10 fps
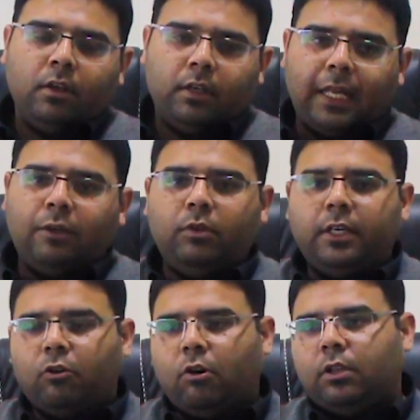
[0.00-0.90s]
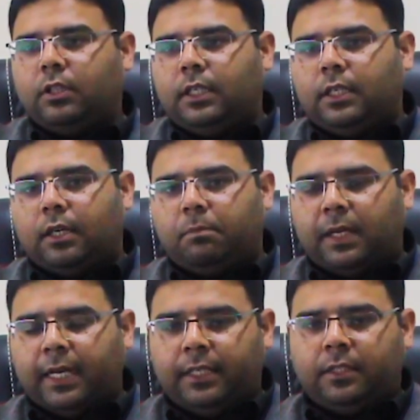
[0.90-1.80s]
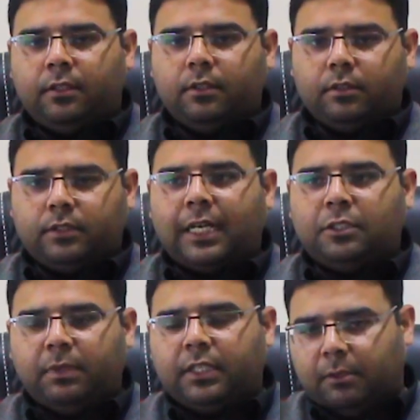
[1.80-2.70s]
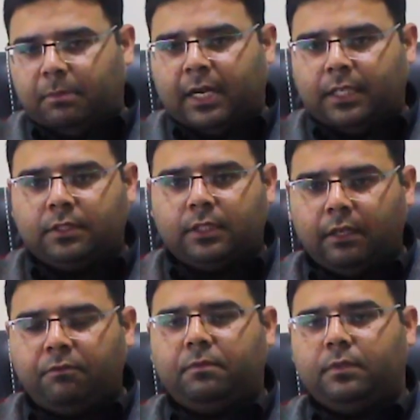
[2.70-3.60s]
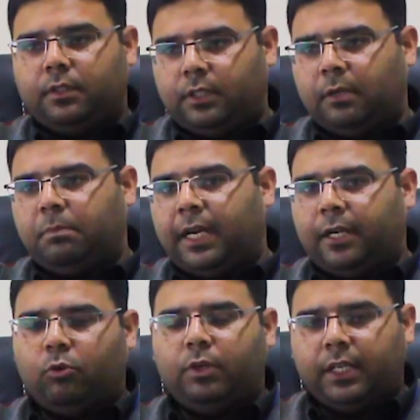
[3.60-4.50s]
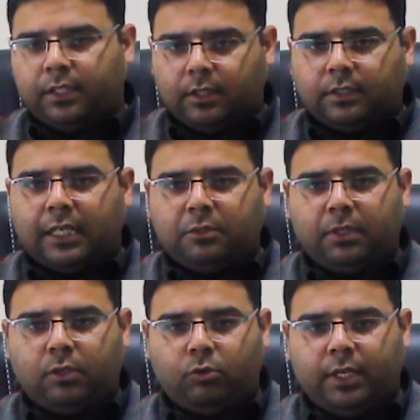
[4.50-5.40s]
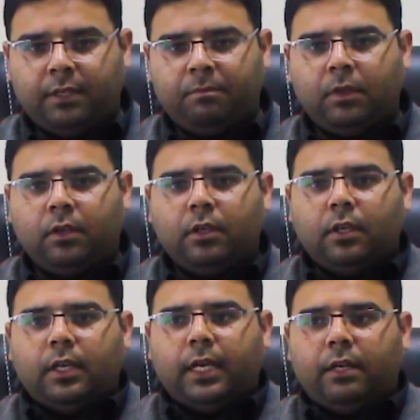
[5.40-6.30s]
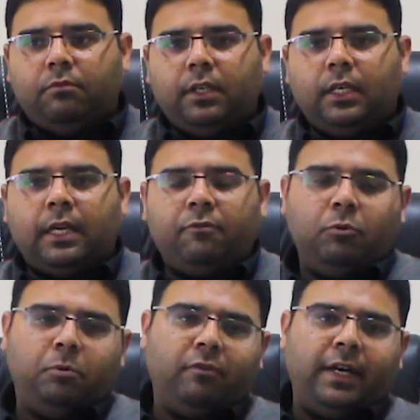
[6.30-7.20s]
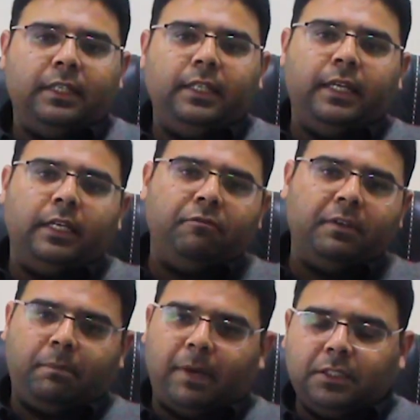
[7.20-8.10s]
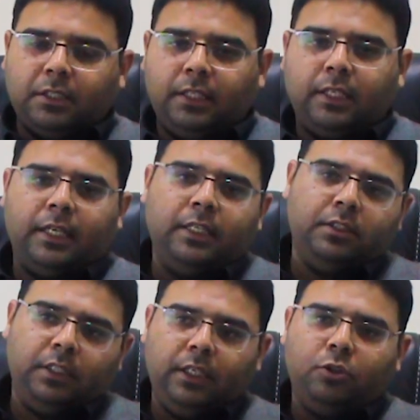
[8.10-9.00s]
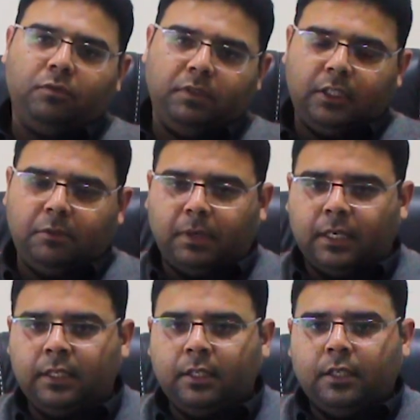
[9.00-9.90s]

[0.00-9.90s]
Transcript: calculate all the applied seismic demands if the applied loading is the seismic loading, and we have to provide the enough capacity against each of the demand